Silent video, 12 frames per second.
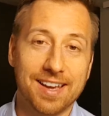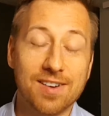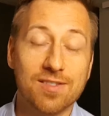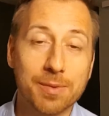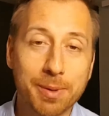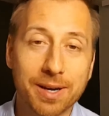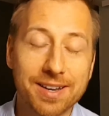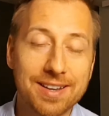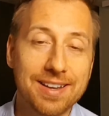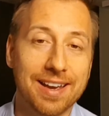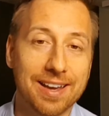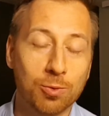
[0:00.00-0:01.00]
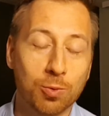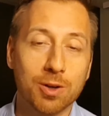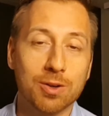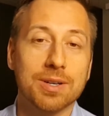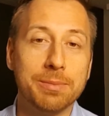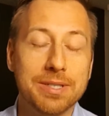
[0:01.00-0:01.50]
Hey everybody, and
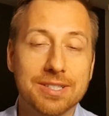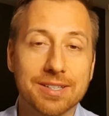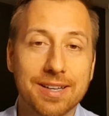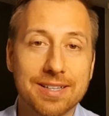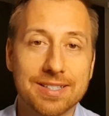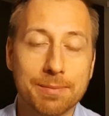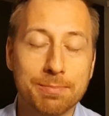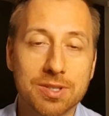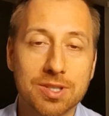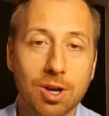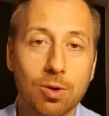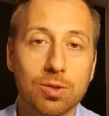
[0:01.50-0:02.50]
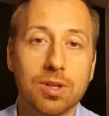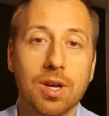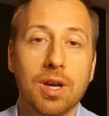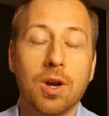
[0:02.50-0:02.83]
welcome in today's episode.